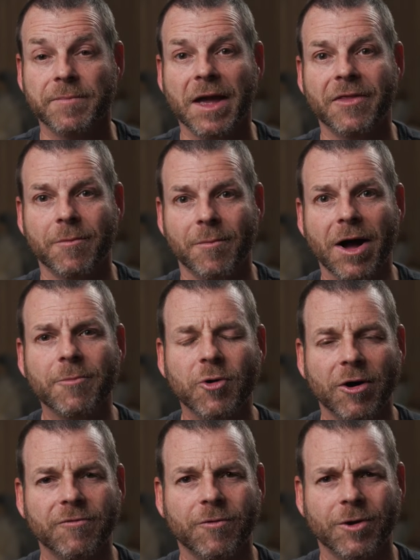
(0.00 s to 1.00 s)
And the mom who
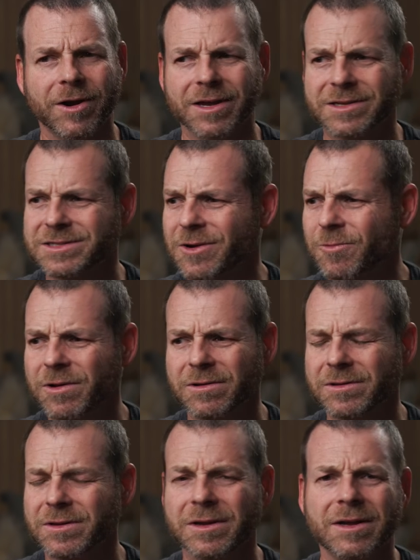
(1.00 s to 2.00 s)
had 4 kids said,
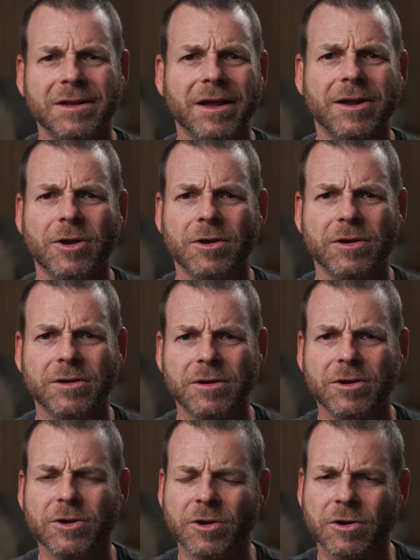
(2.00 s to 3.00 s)
well, like
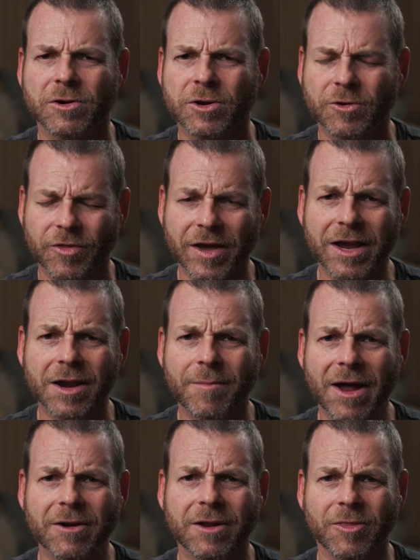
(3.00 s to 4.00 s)
you're thinking
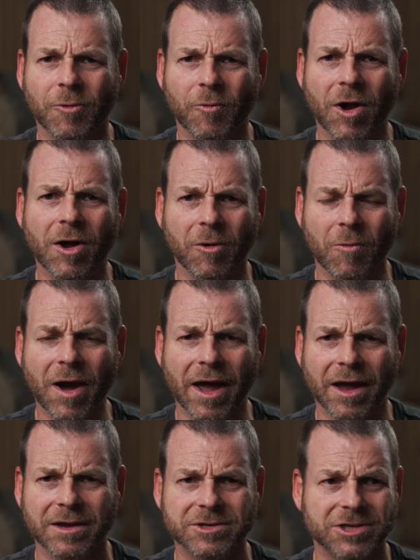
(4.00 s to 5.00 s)
about it in the wrong
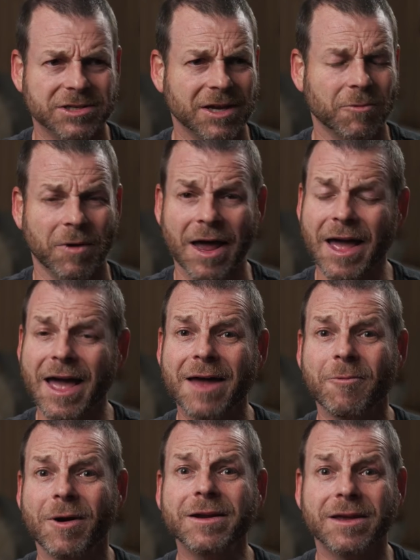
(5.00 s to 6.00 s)
way. She said, when I had
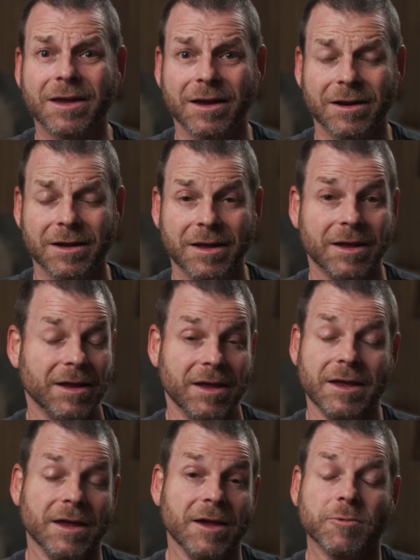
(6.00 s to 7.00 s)
1 kid,
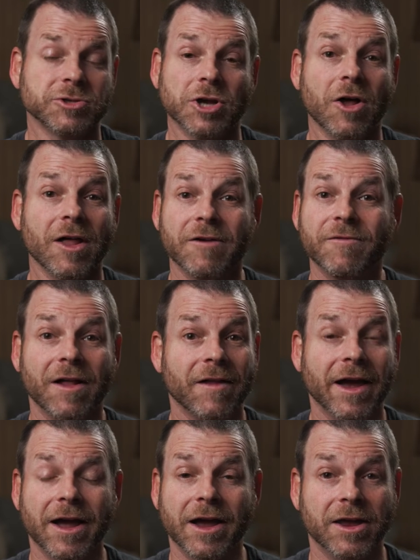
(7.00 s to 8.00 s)
it was all I felt
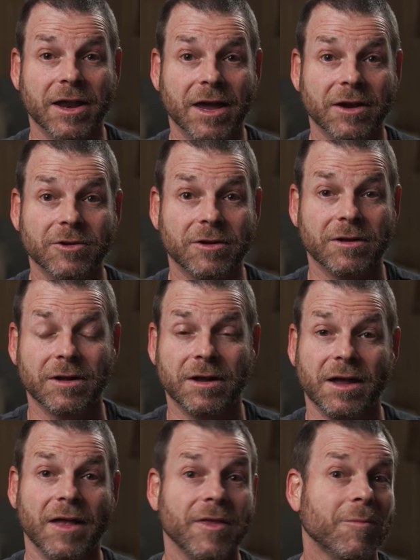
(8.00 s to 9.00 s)
like I could handle.
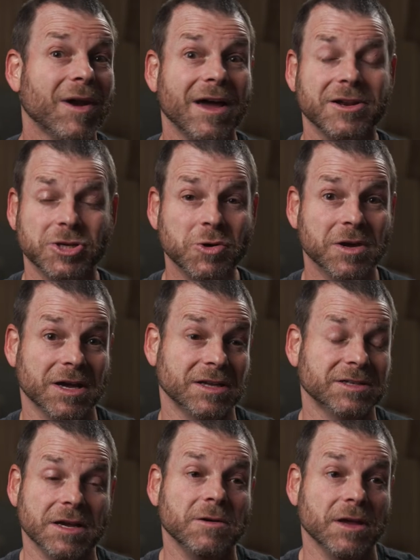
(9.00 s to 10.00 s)
And then when I had 2
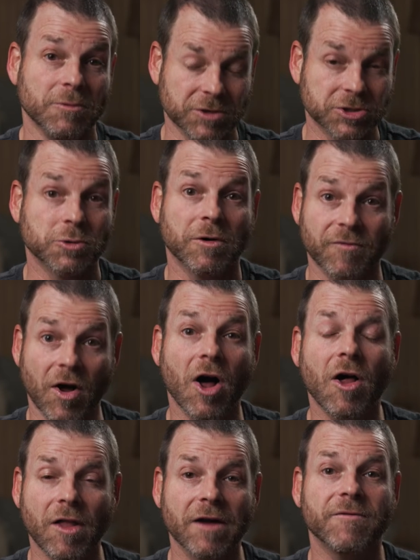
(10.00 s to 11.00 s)
kids, it was sort of
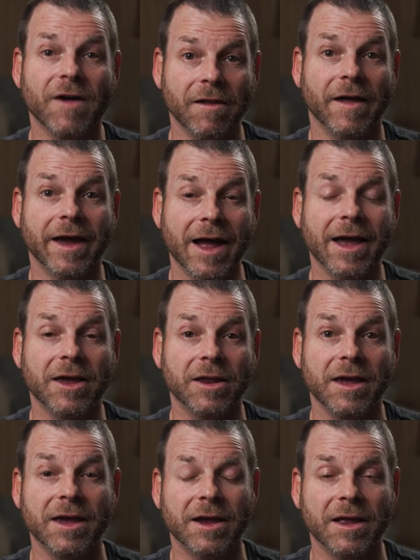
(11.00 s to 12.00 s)
all I felt like I
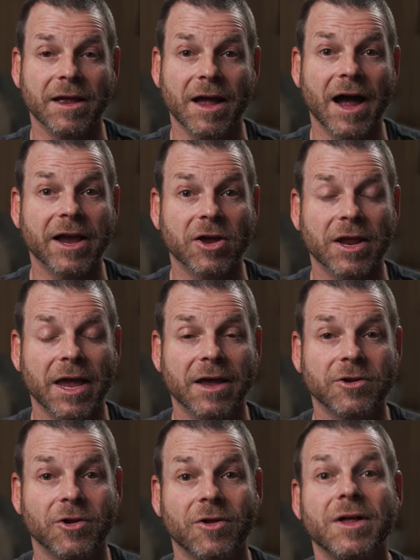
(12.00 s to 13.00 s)
could
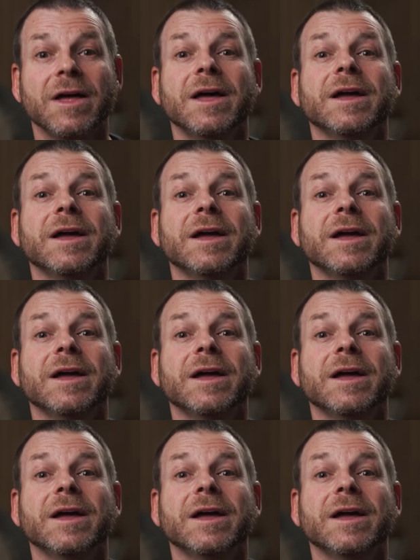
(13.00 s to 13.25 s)
handle.